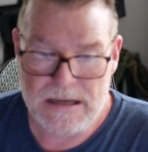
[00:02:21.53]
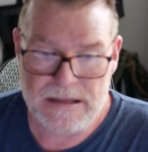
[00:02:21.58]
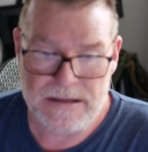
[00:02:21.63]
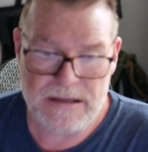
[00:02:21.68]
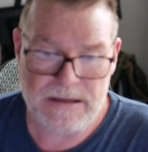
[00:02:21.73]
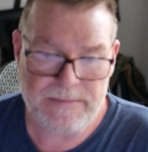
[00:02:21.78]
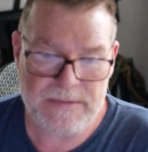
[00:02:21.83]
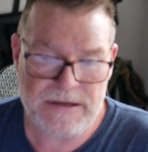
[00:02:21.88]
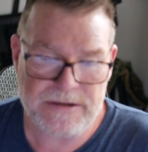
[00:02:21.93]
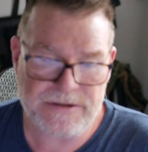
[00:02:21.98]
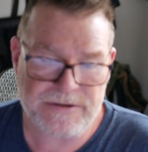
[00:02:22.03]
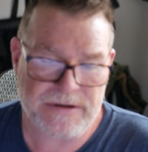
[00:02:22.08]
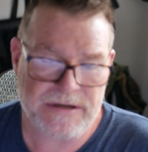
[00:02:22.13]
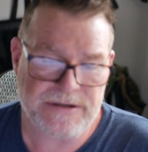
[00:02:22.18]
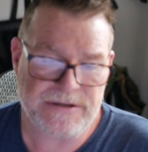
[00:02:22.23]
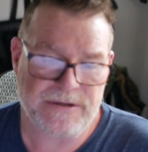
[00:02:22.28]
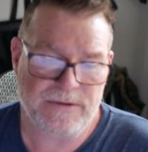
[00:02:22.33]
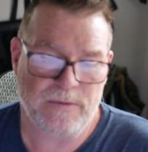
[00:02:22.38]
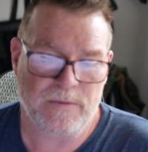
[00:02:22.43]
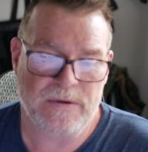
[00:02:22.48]
the
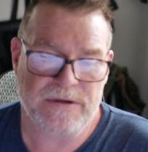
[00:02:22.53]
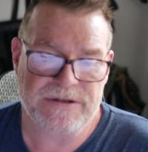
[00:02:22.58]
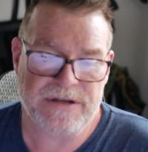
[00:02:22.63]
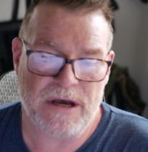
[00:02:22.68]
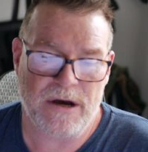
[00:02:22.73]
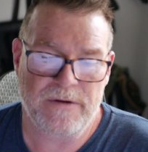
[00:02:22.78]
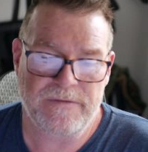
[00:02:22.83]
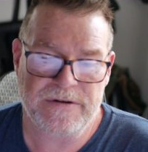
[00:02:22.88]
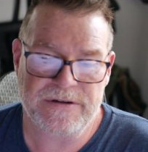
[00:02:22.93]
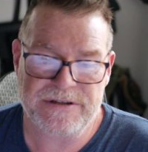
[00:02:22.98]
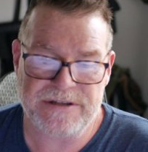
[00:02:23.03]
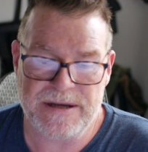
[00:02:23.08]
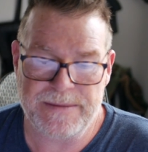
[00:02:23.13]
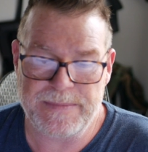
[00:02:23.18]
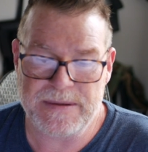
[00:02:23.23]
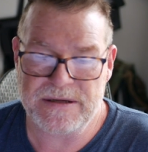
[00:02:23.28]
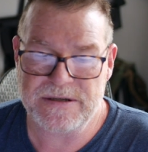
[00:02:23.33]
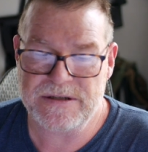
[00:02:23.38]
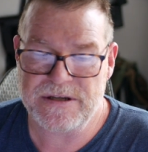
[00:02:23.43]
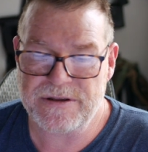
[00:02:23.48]
administration was
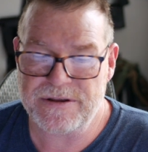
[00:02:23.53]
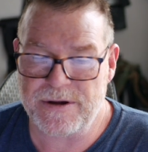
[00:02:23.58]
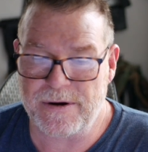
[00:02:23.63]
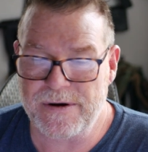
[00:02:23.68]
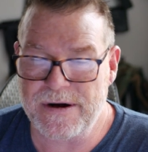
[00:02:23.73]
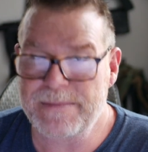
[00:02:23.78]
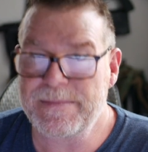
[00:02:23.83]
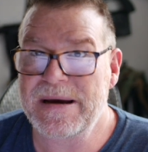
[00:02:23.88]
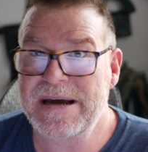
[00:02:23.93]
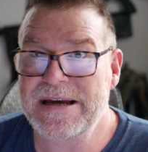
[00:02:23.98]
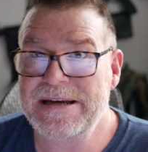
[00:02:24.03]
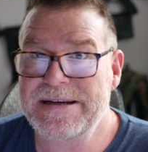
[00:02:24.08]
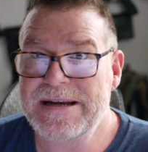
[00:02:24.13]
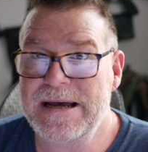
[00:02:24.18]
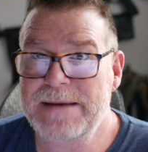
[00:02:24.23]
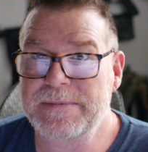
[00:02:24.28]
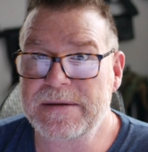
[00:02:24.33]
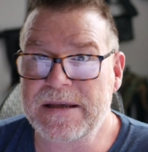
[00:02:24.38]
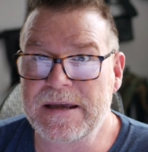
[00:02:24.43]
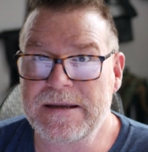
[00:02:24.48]
overstepping its authority by
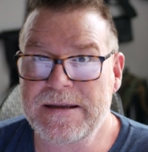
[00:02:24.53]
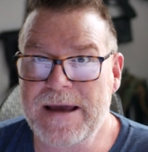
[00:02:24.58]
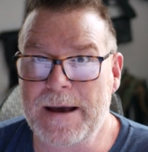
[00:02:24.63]
adopting it.